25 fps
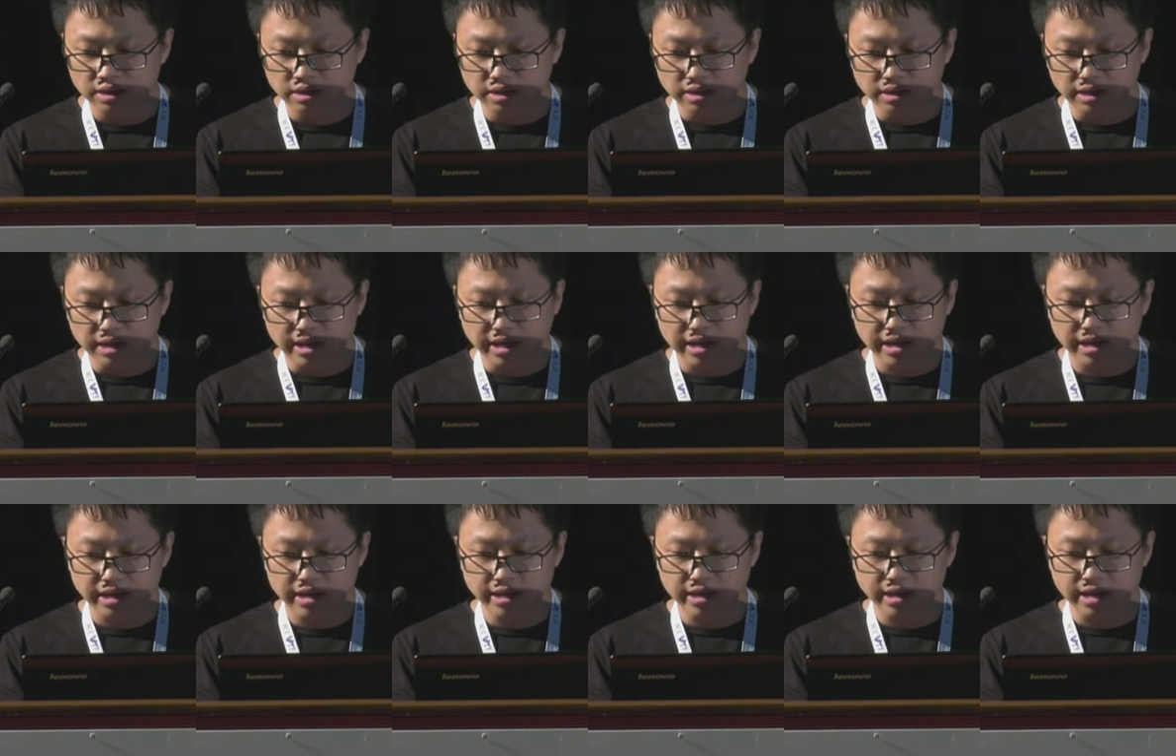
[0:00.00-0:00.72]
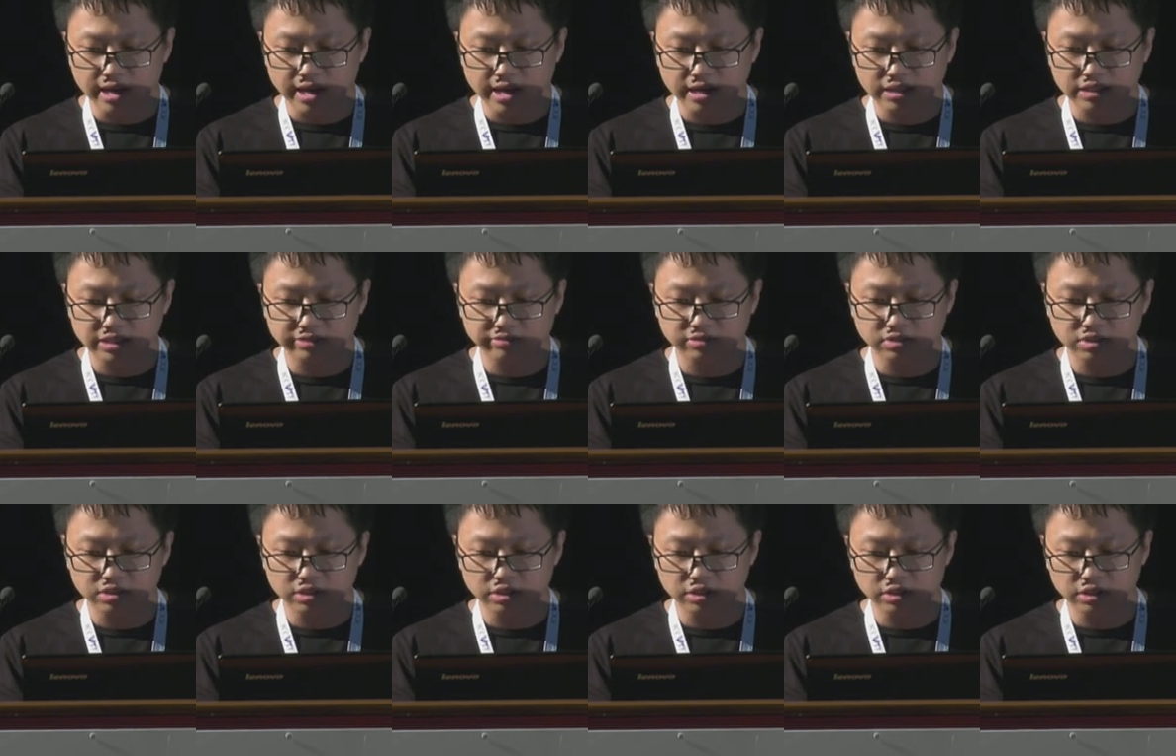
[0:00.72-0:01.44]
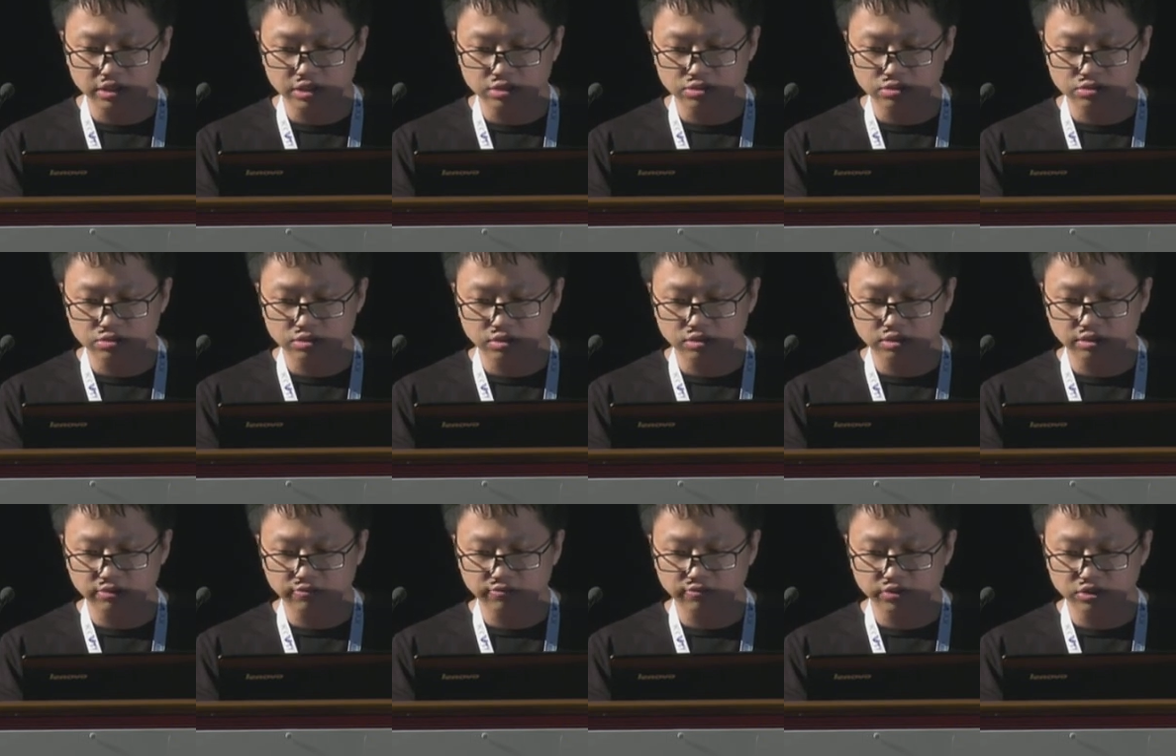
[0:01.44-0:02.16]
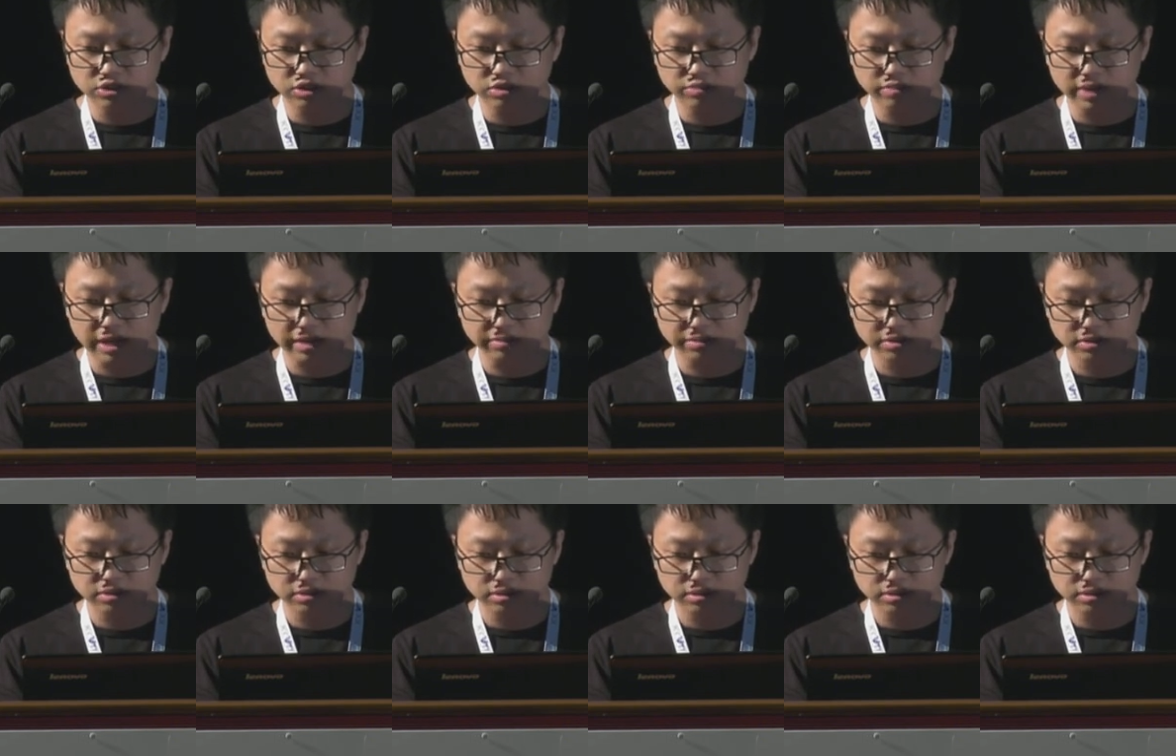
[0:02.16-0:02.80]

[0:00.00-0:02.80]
highly activated in certain feature maps.